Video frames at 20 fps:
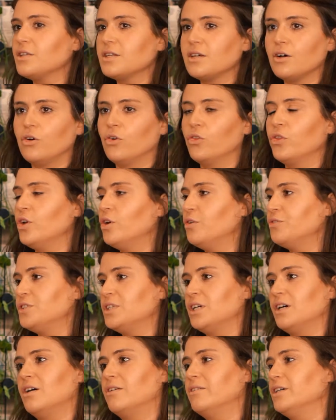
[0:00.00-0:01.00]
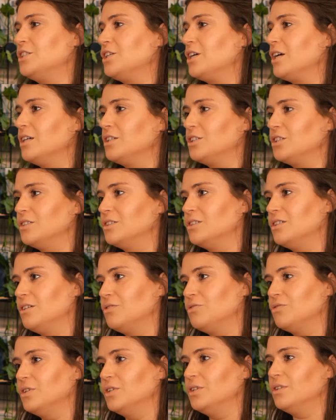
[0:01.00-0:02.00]
On the offset, our education's
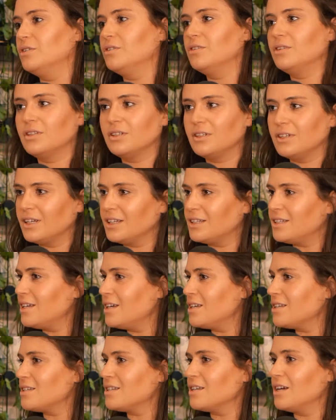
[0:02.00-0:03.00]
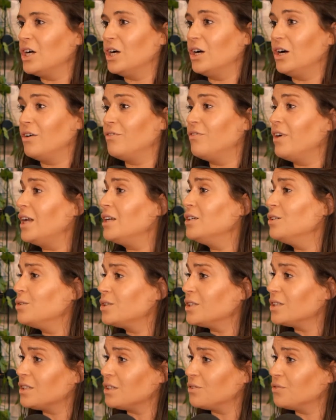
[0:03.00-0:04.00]
different. It's our values
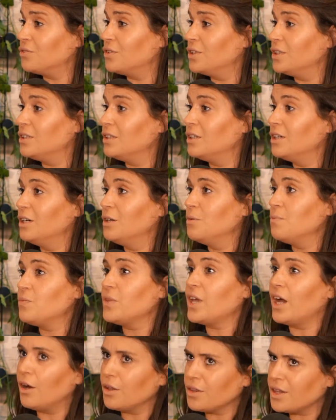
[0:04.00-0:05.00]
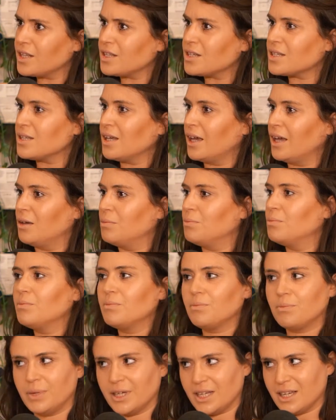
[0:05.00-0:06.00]
are different. They're the same,
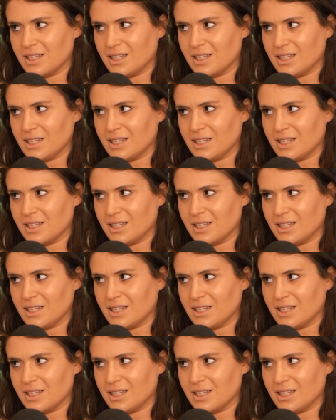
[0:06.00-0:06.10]
but yet